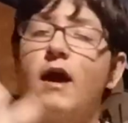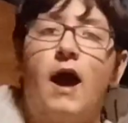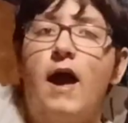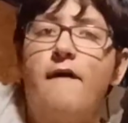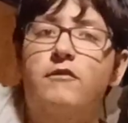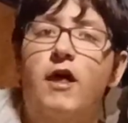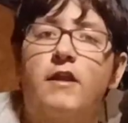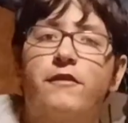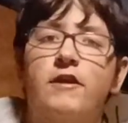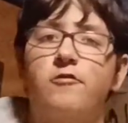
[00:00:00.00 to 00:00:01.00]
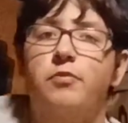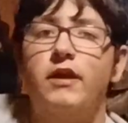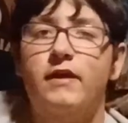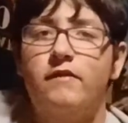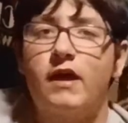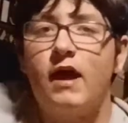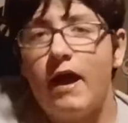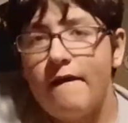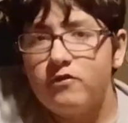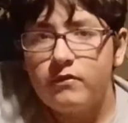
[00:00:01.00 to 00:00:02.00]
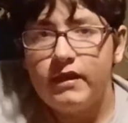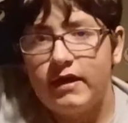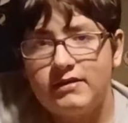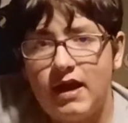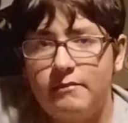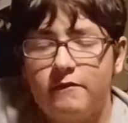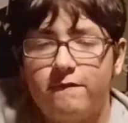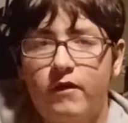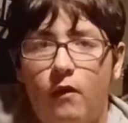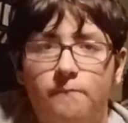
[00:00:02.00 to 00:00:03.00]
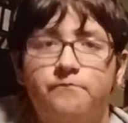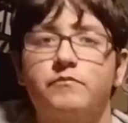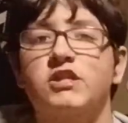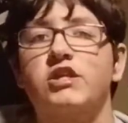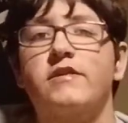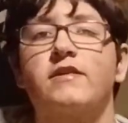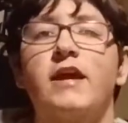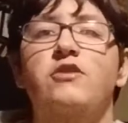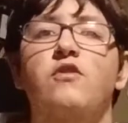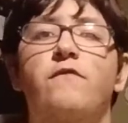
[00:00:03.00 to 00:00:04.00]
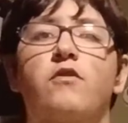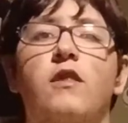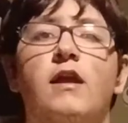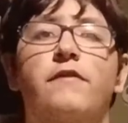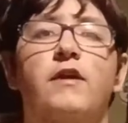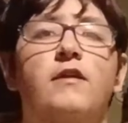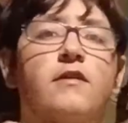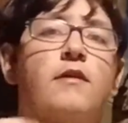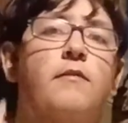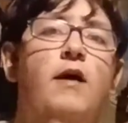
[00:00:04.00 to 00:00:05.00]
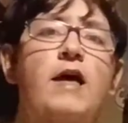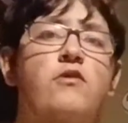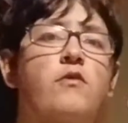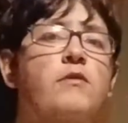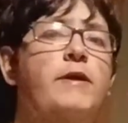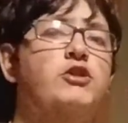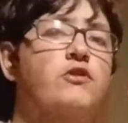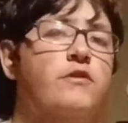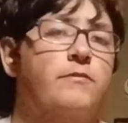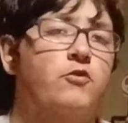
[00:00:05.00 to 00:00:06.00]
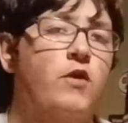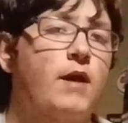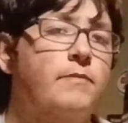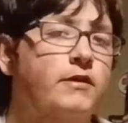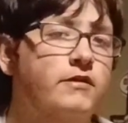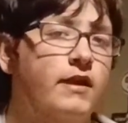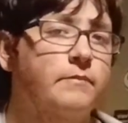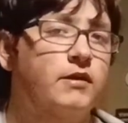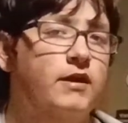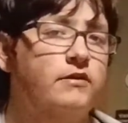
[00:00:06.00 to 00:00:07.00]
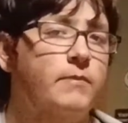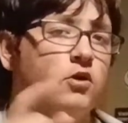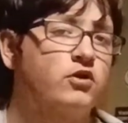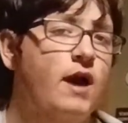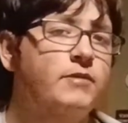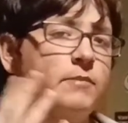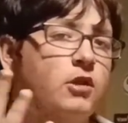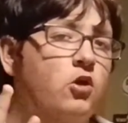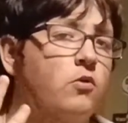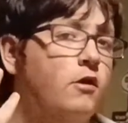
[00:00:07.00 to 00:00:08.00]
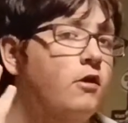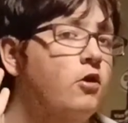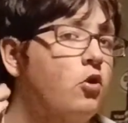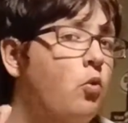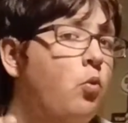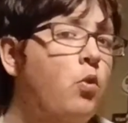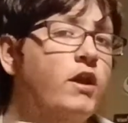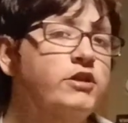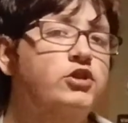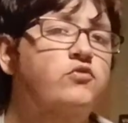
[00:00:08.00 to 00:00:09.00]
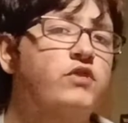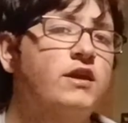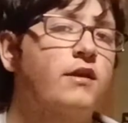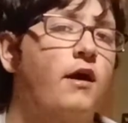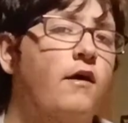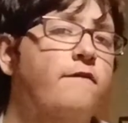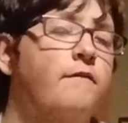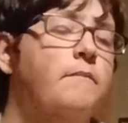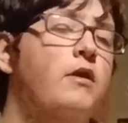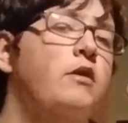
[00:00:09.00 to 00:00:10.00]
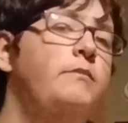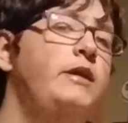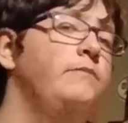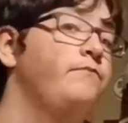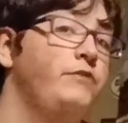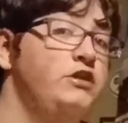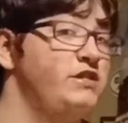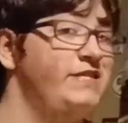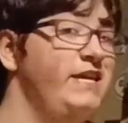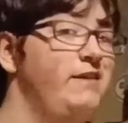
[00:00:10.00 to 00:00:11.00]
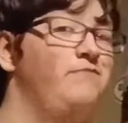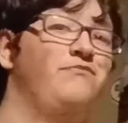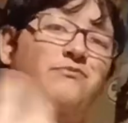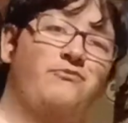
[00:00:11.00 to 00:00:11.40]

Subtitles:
I have a lot of things planned that I haven't really had time to film, but just stay tuned for a lot of things. As always, make sure to subscribe, hit the like button, hit the bell, and comment down below. What did you think of Marry Me? Did you see it?